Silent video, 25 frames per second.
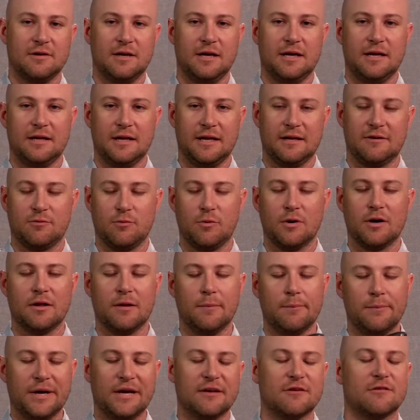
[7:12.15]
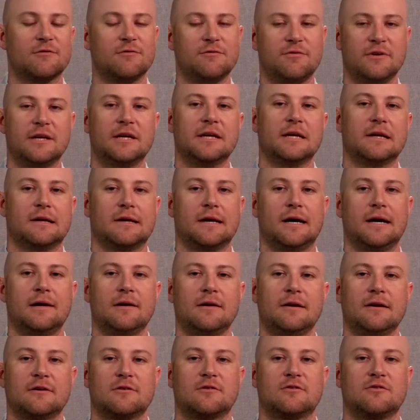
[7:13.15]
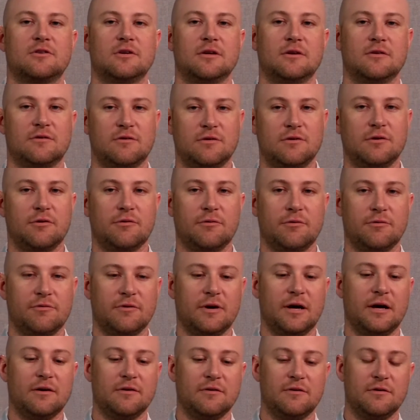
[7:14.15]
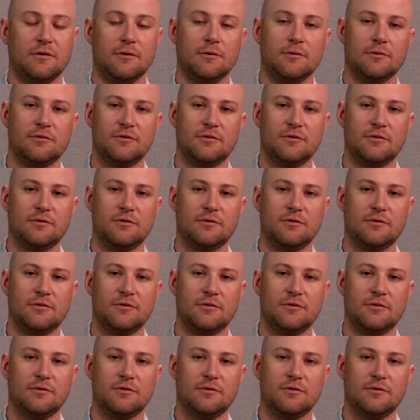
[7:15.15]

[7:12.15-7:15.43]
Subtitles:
and it's one of the best fitting Kydex sheaths you will find too.